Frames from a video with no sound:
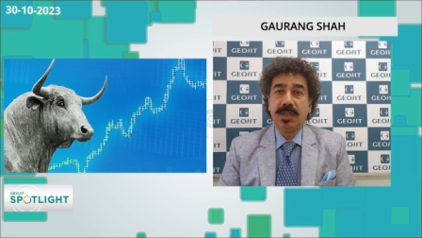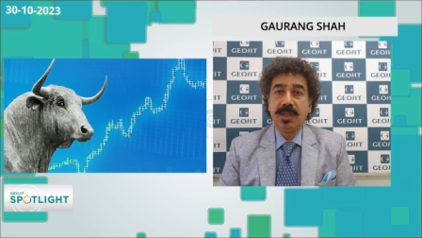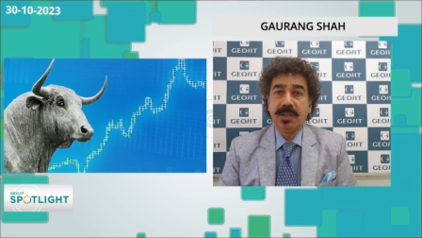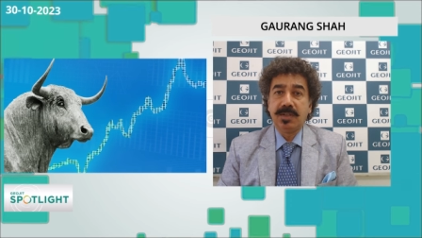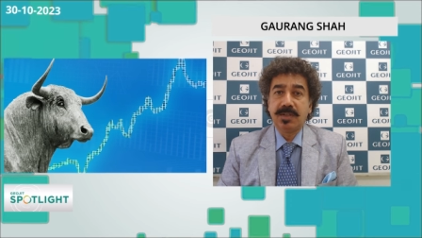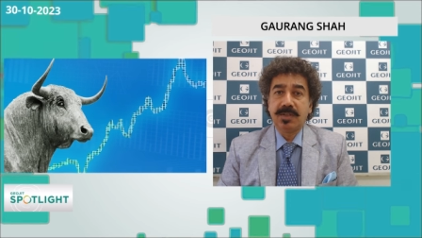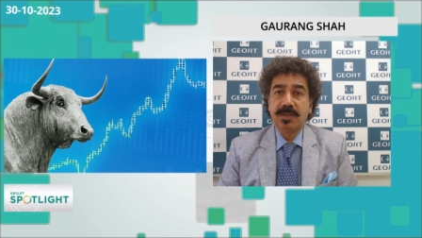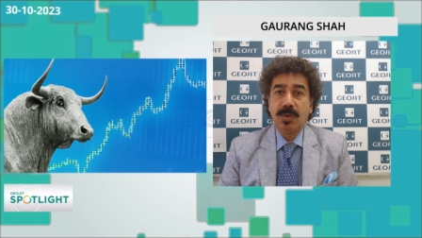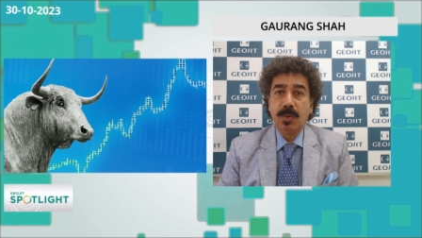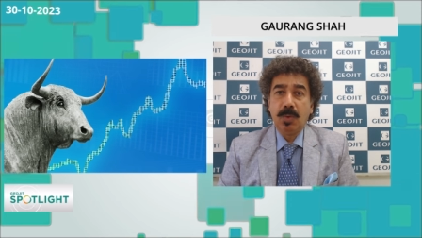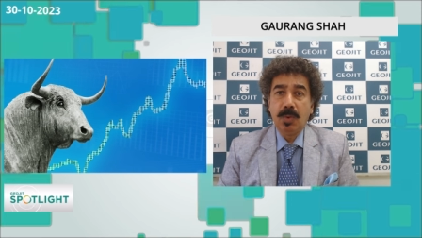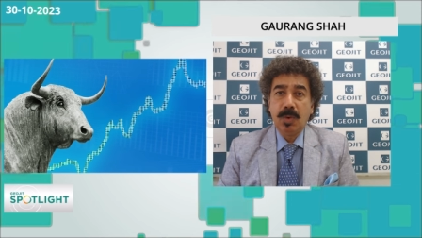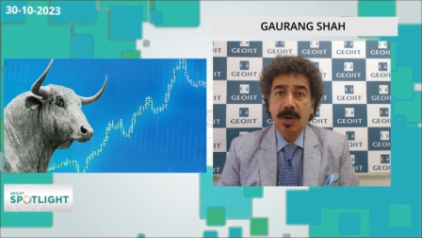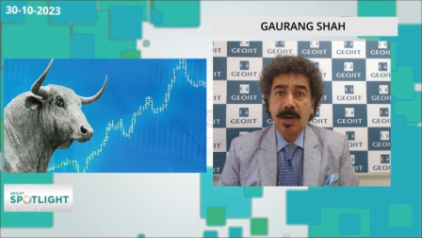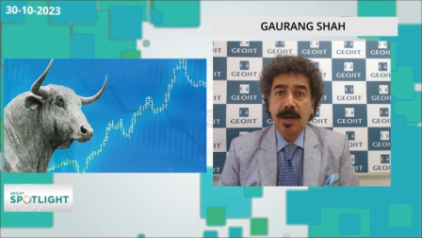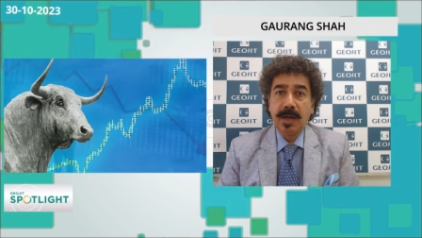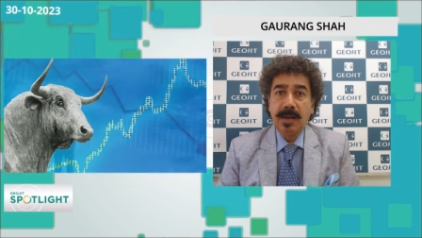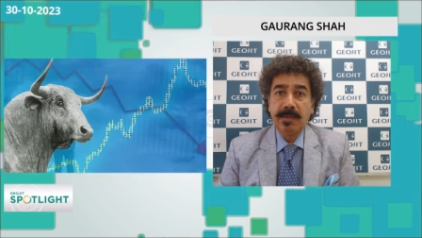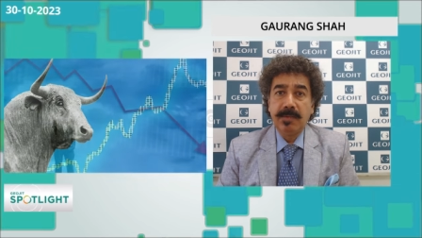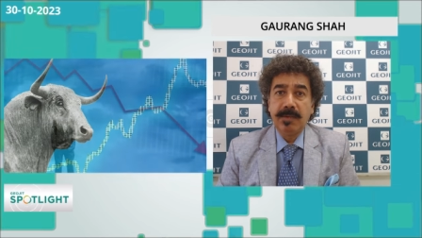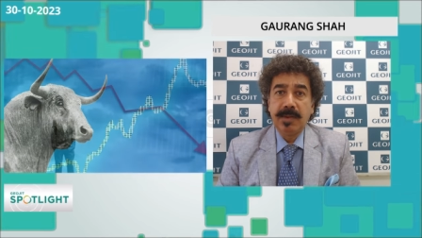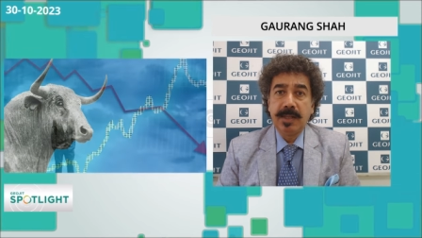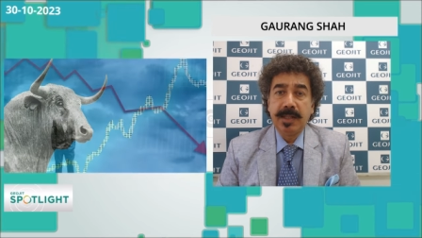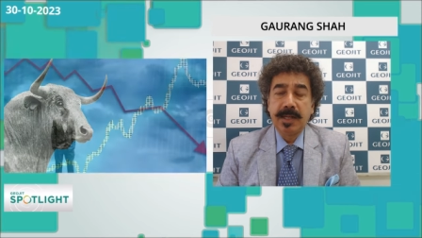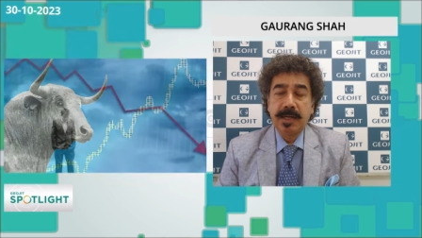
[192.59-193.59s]
this lower
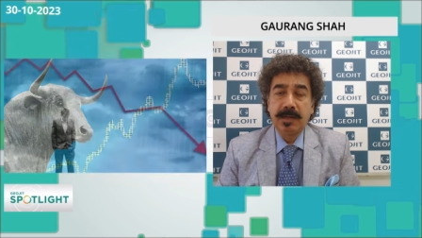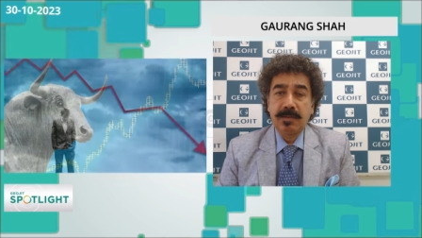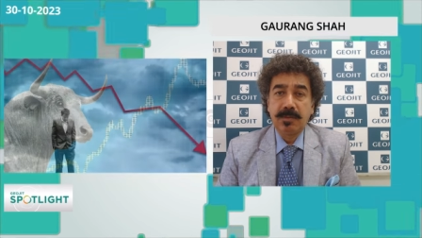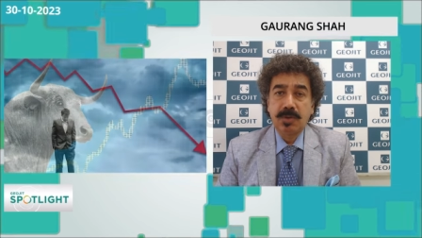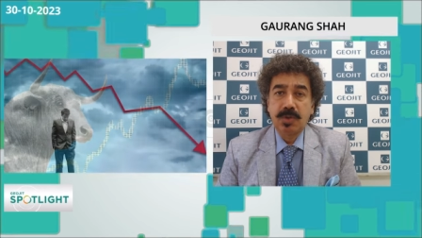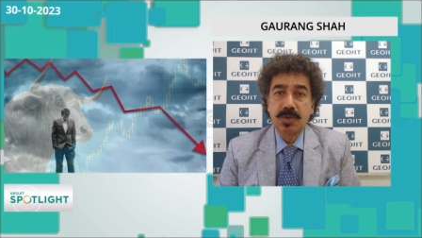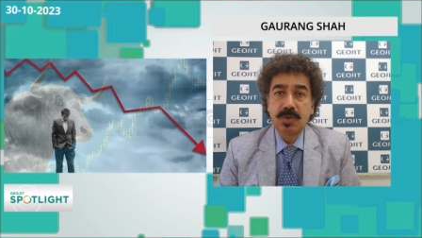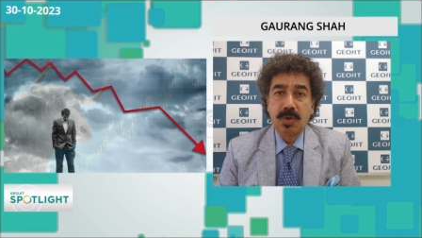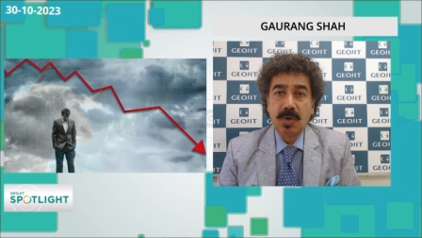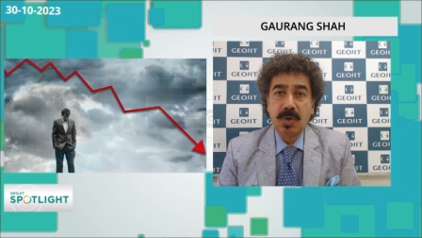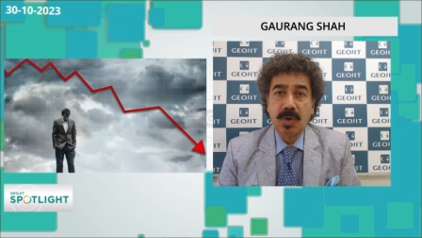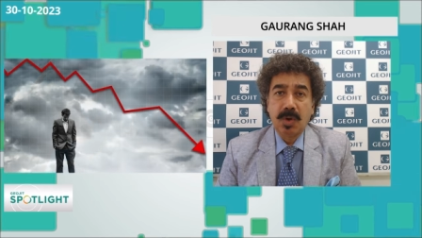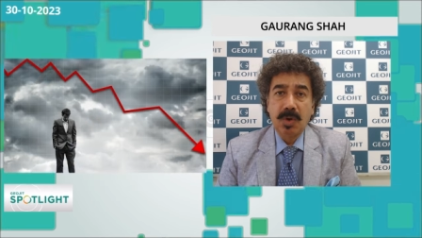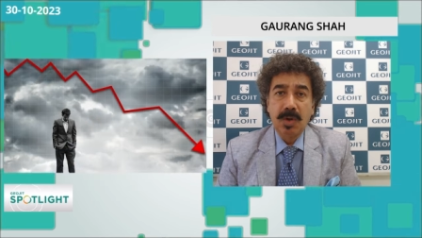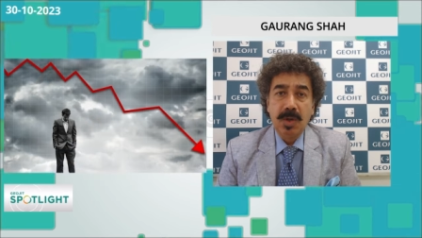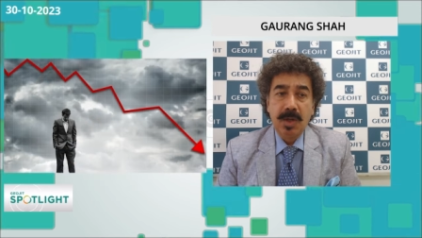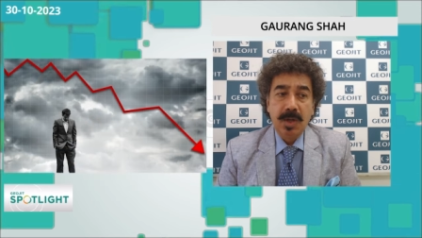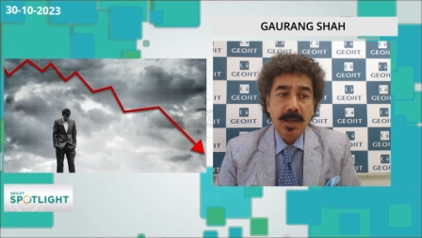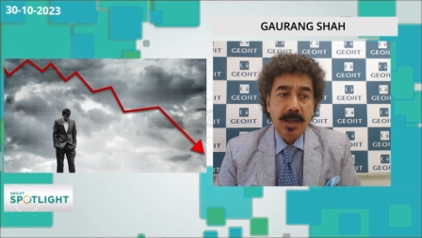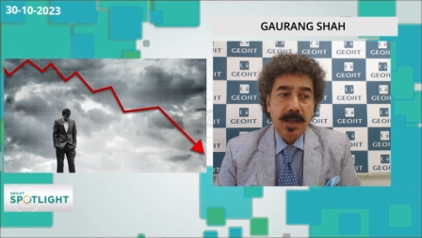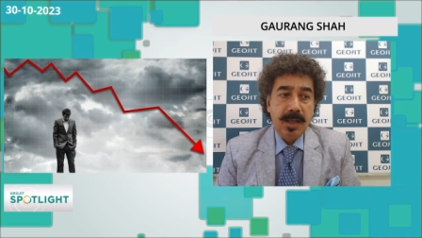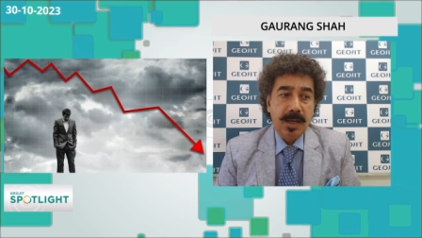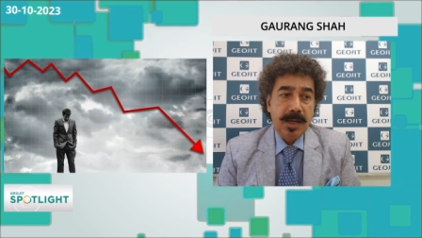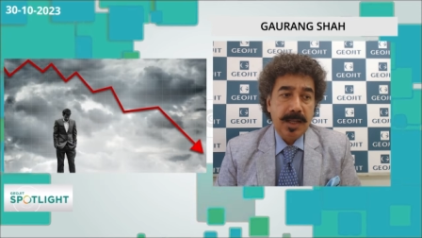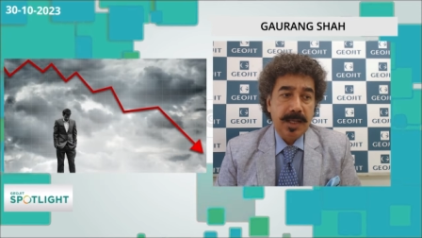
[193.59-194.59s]
level that we saw
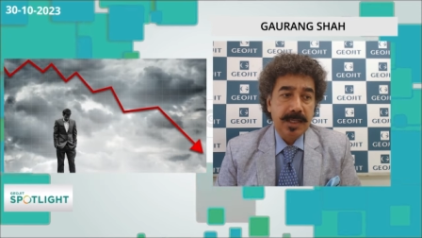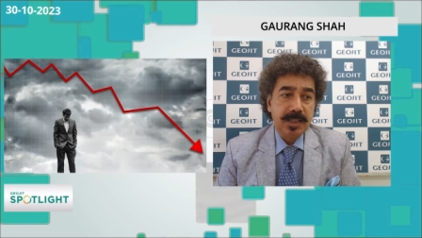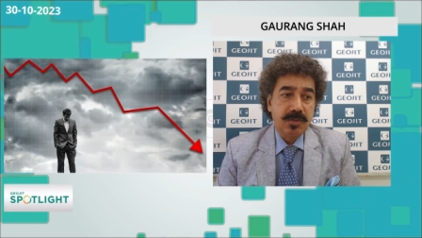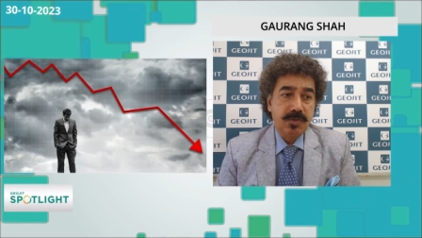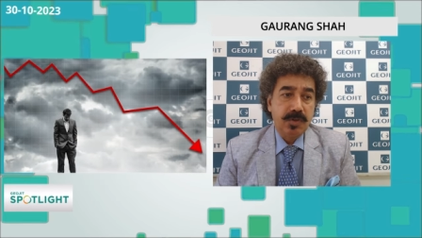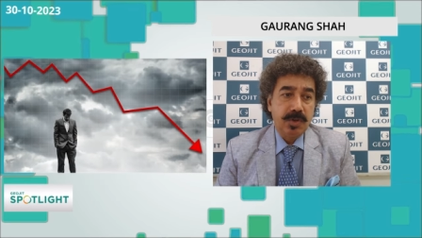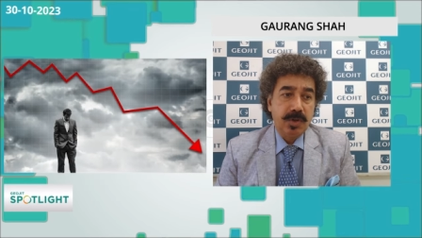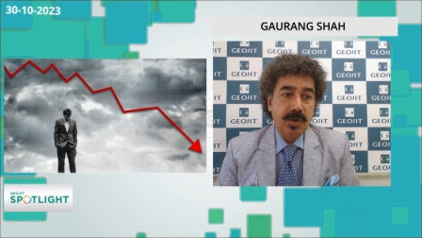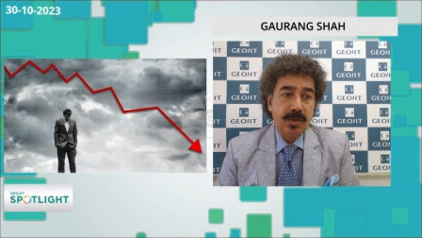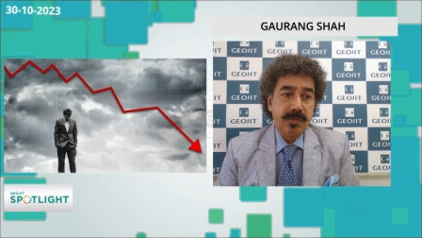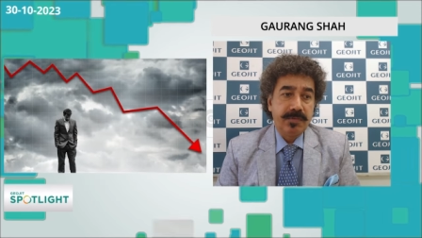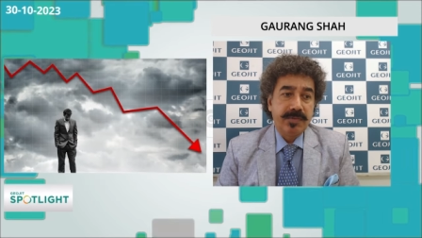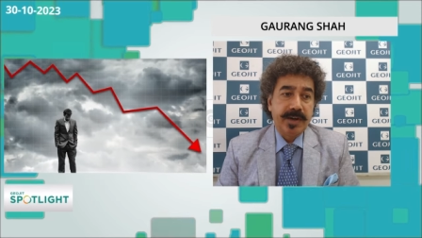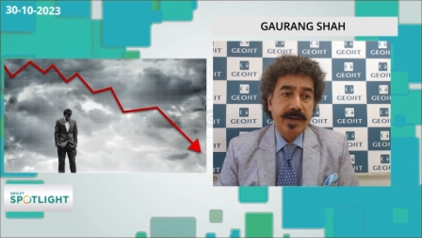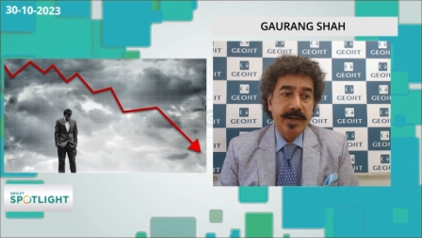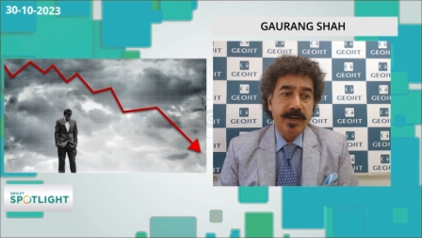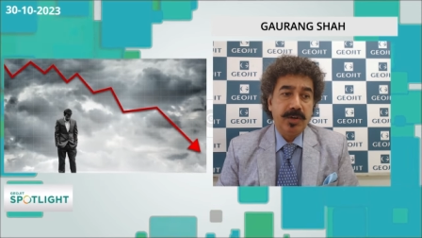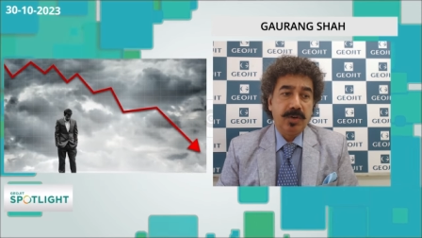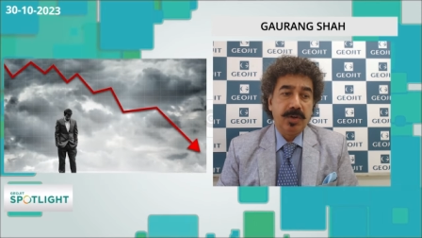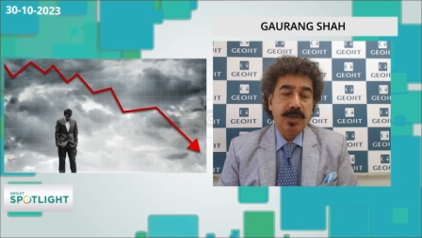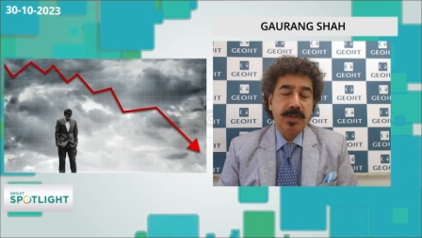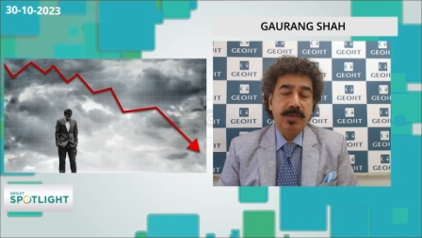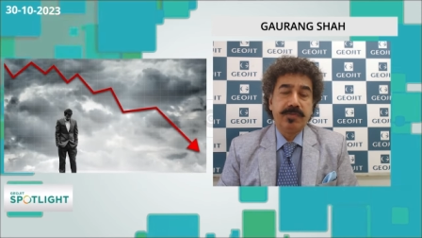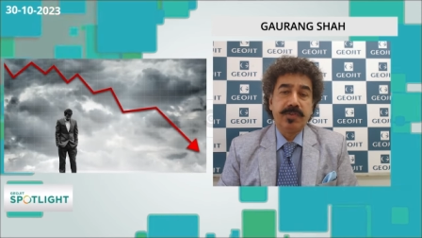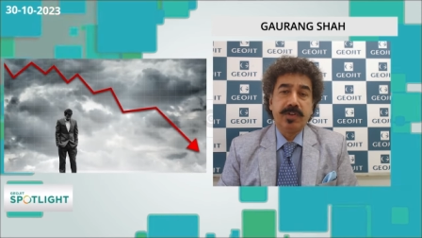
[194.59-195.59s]
last week on Friday
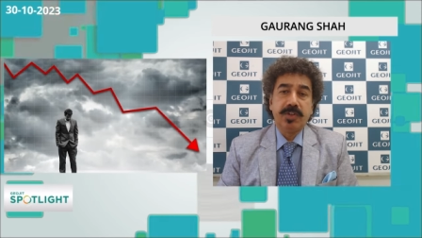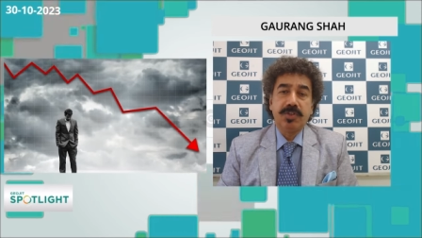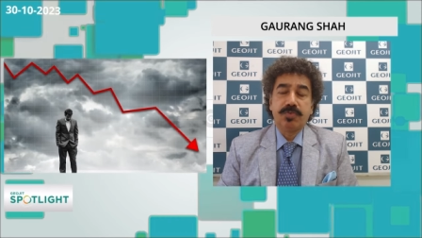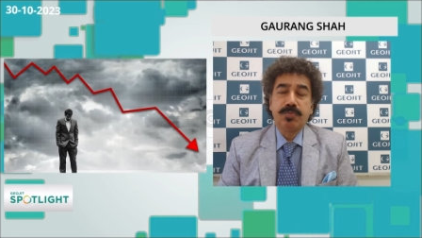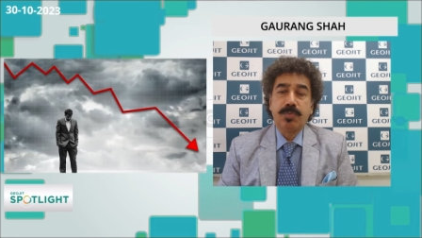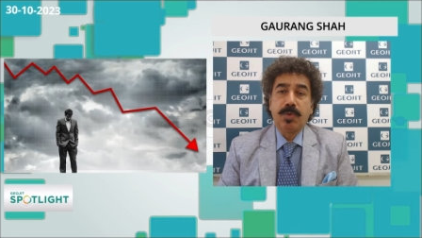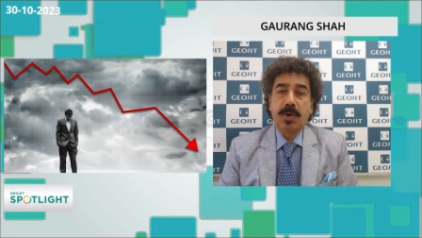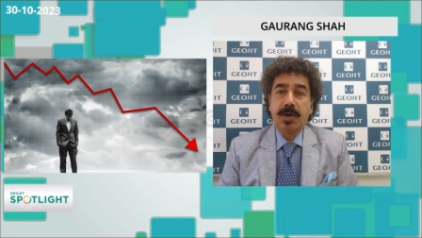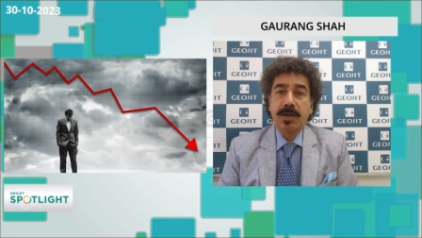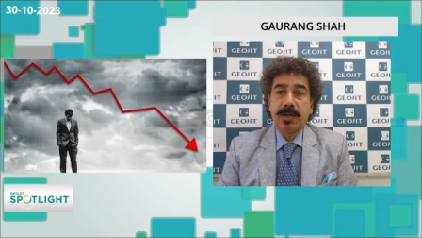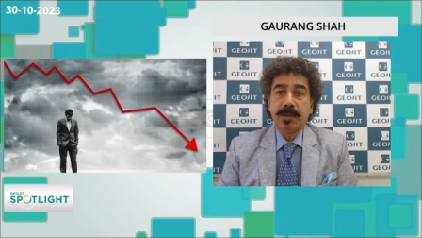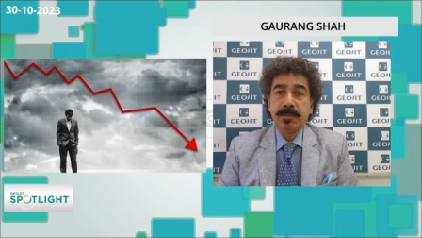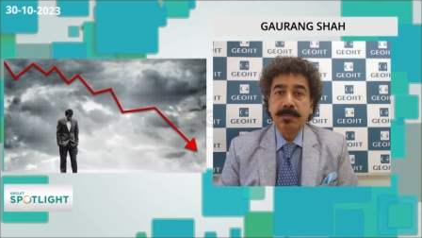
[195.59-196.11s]
on Nifty spot?